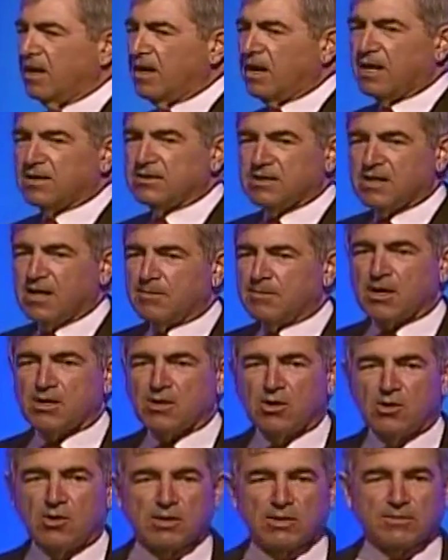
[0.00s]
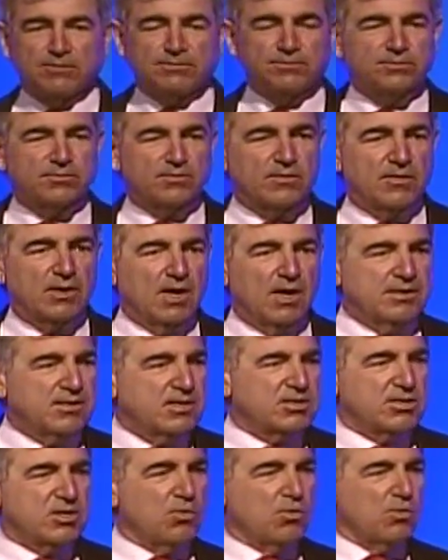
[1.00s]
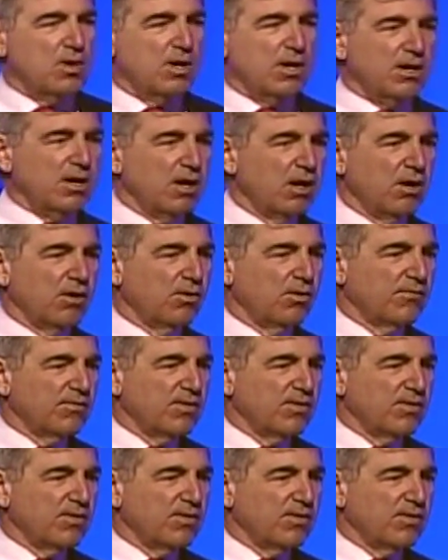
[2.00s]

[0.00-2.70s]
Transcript: I said, "I'm not going. I just don't want to go."